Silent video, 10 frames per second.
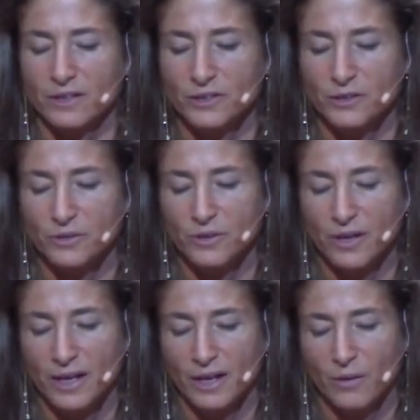Did you
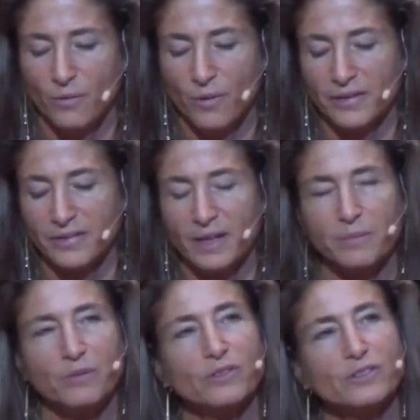want
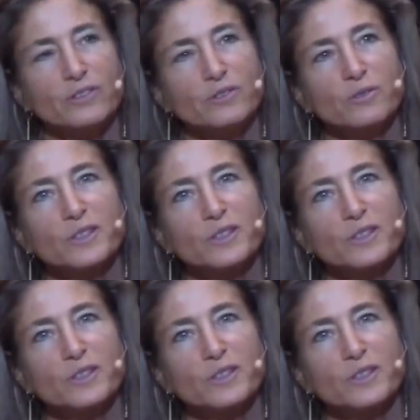that person to